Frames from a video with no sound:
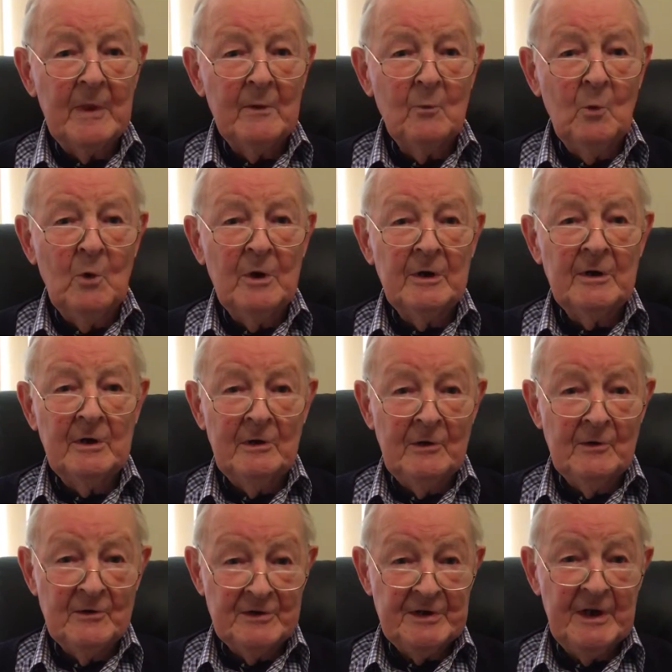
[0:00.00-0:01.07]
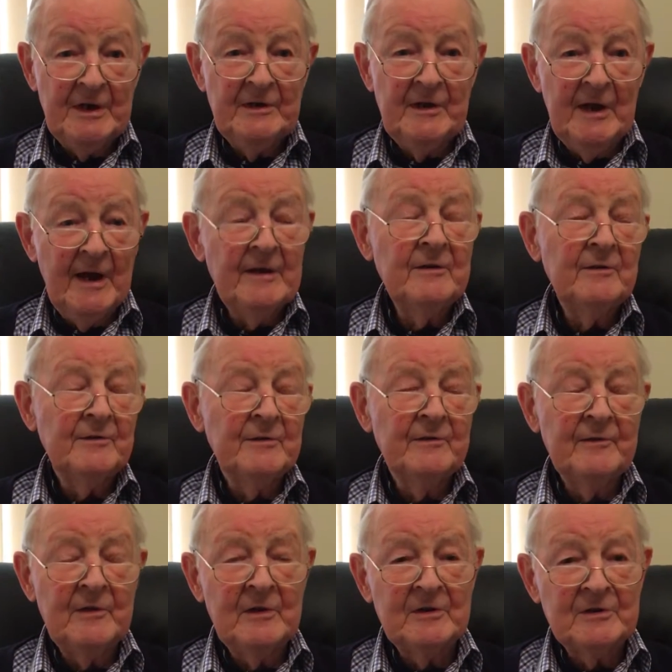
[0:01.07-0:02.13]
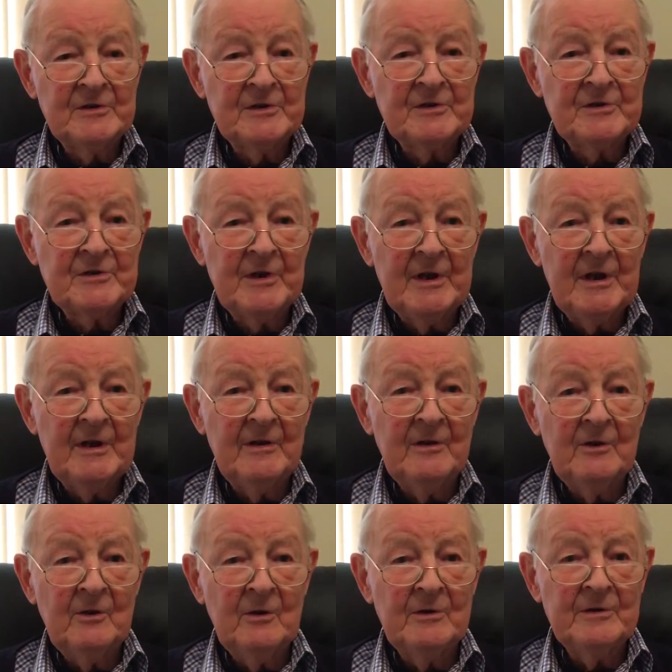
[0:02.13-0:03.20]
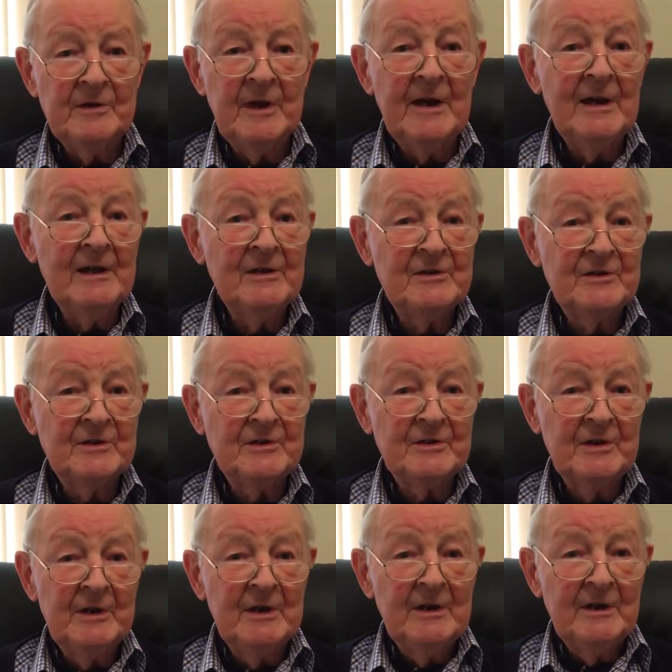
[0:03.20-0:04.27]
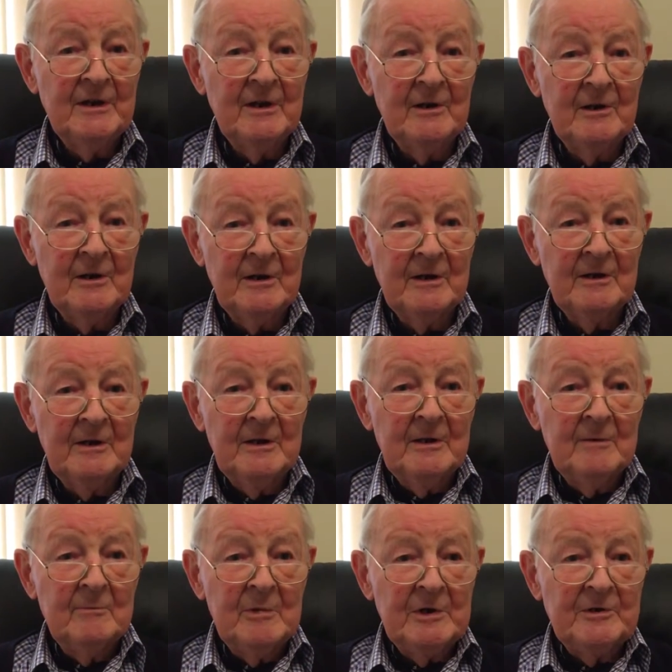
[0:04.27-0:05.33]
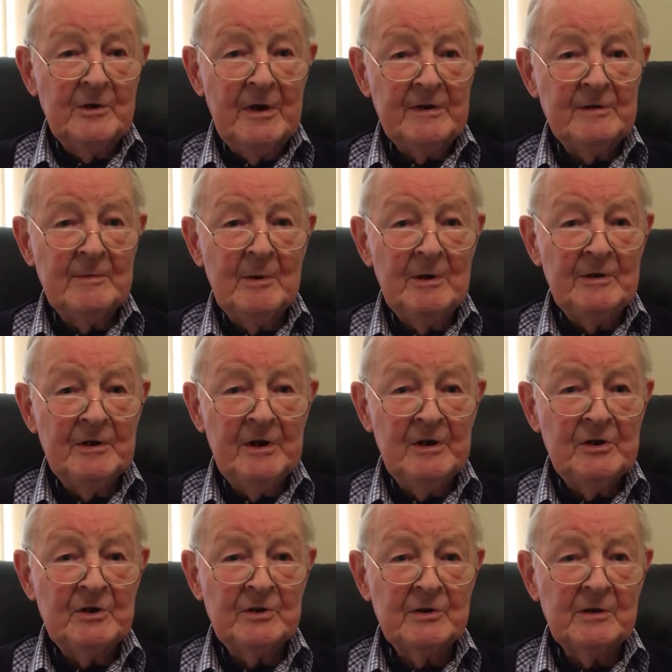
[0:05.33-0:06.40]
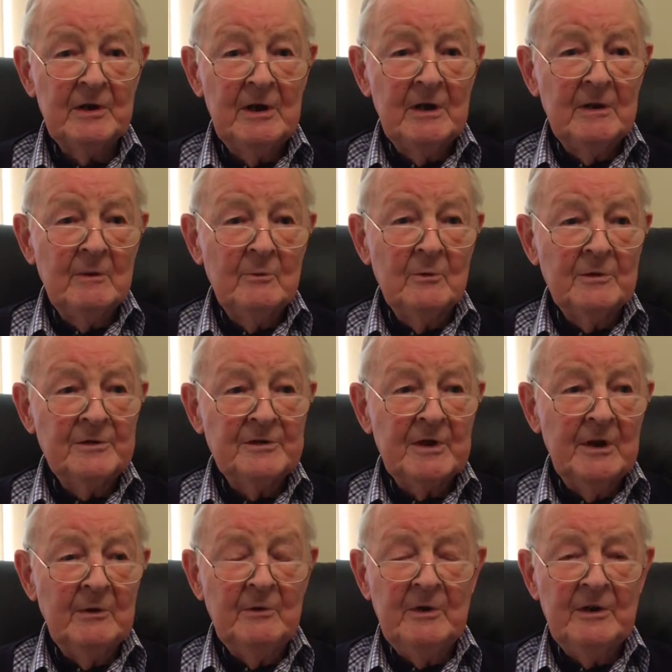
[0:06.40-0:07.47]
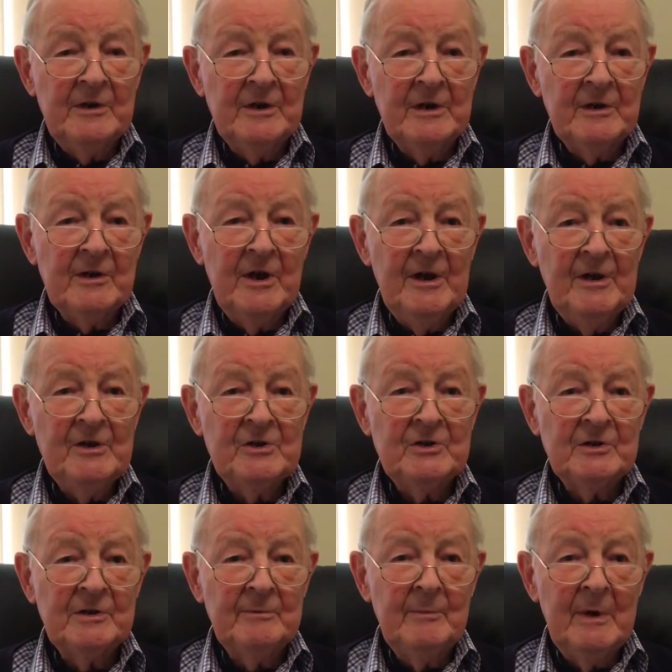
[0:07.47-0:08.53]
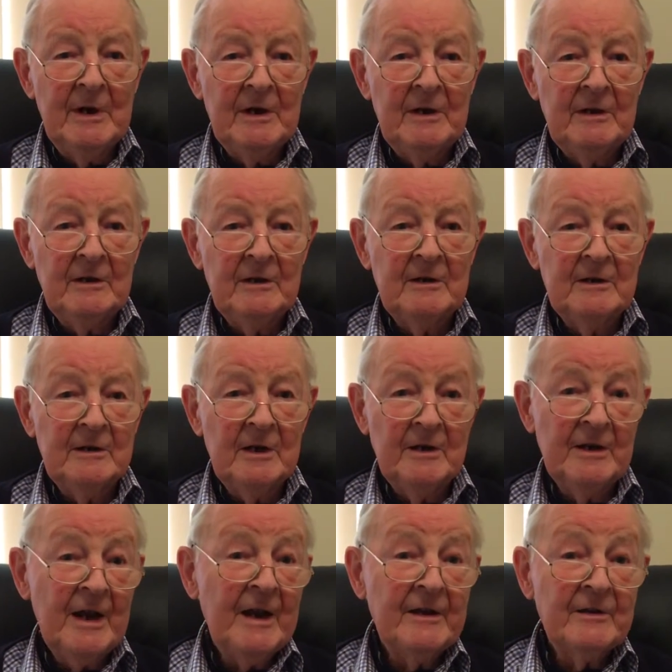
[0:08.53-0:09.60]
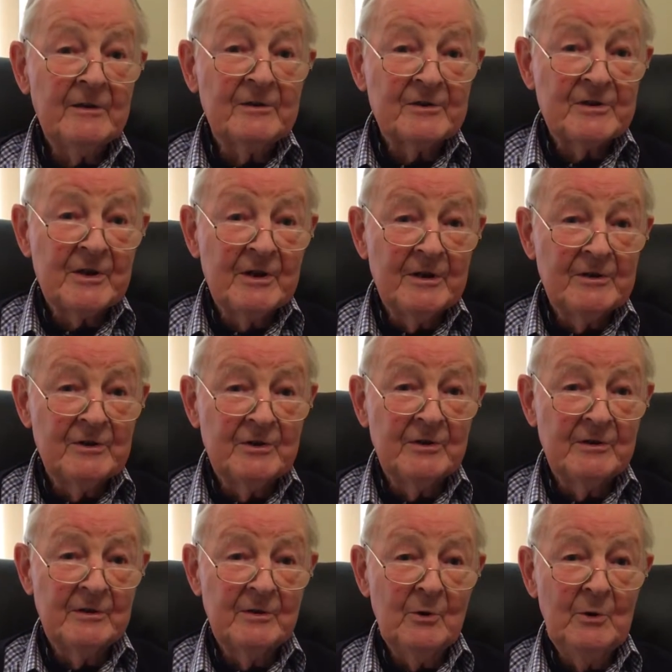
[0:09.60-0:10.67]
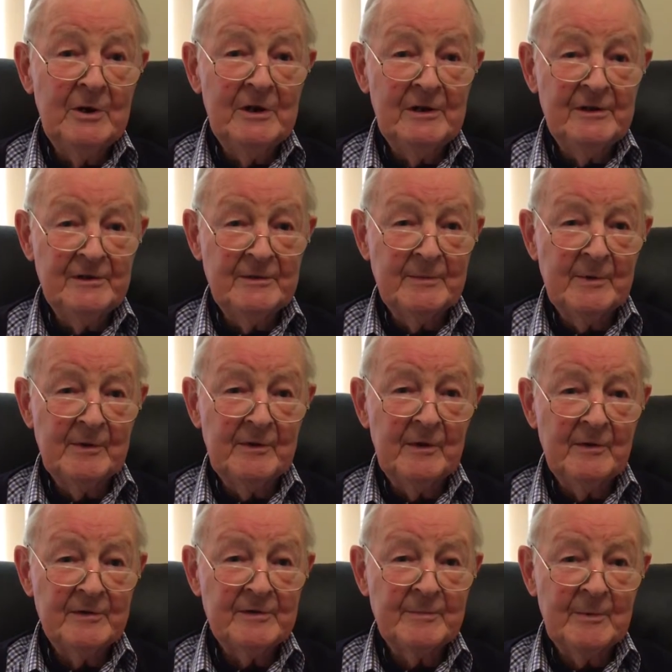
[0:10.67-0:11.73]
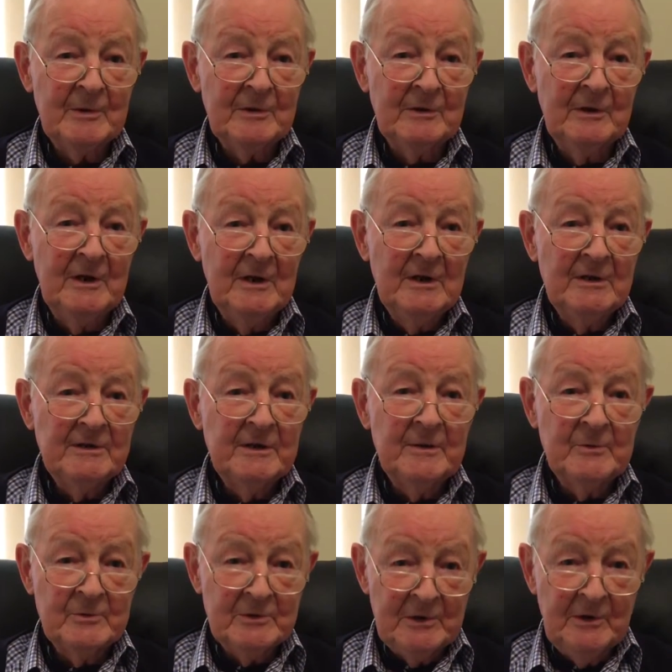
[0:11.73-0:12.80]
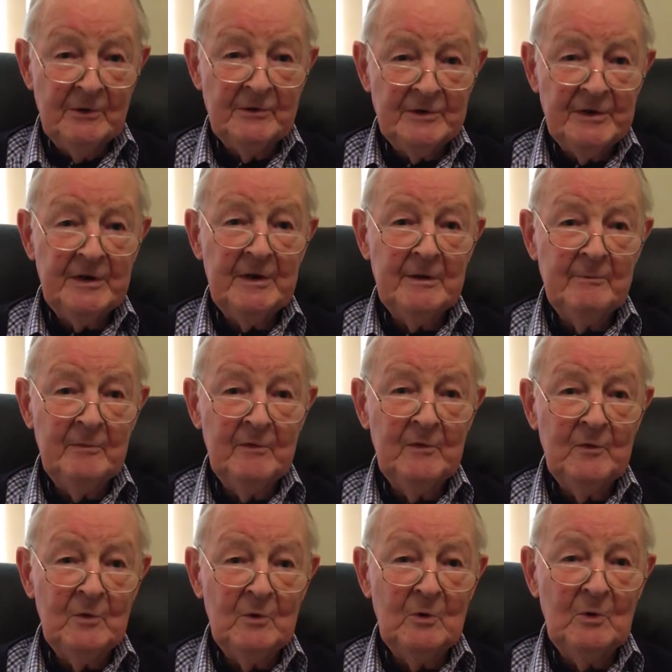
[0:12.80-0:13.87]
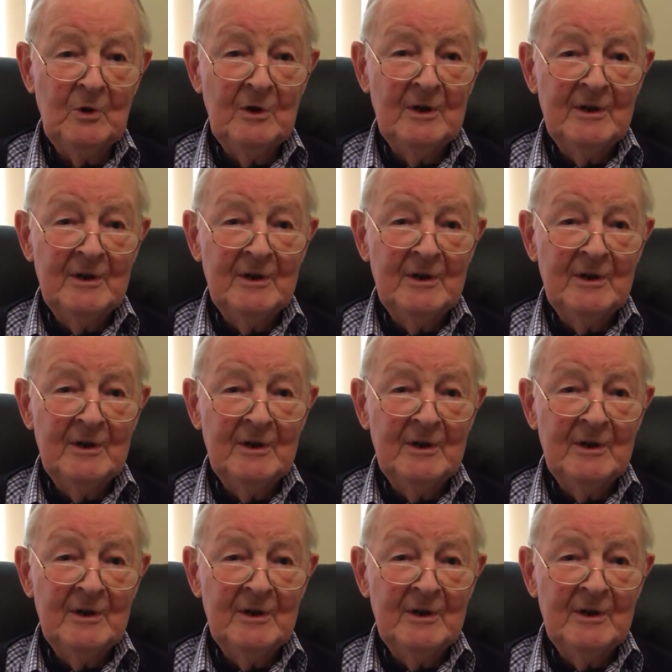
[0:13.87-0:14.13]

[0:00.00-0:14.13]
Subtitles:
work alongside the adult nephrologists there and got dialysis going, but transplantation was only done occasionally by an adult surgeon at the Queen Elizabeth Hospital. So it was a long time before